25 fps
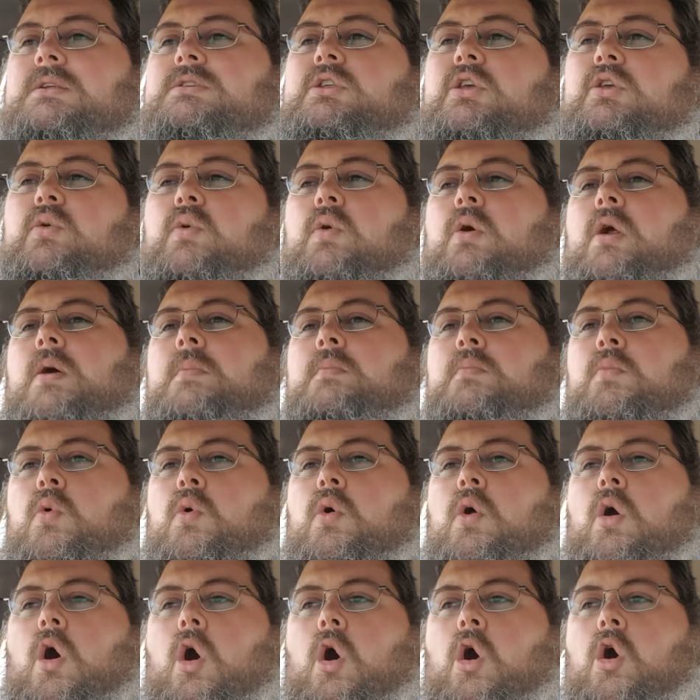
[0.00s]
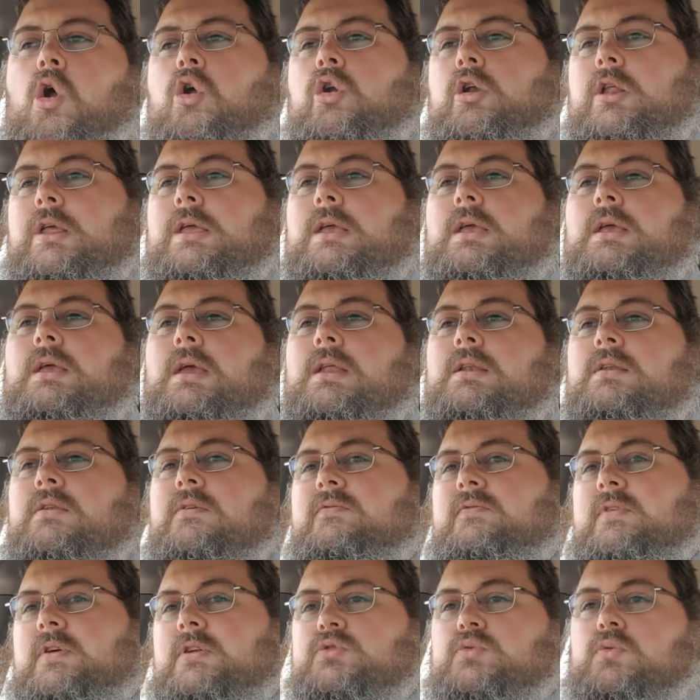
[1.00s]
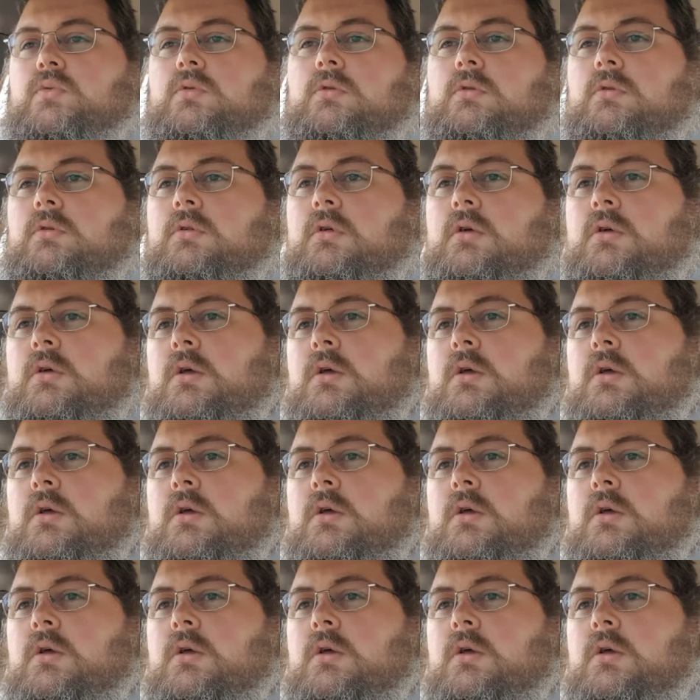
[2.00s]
that you are a more hardy individual.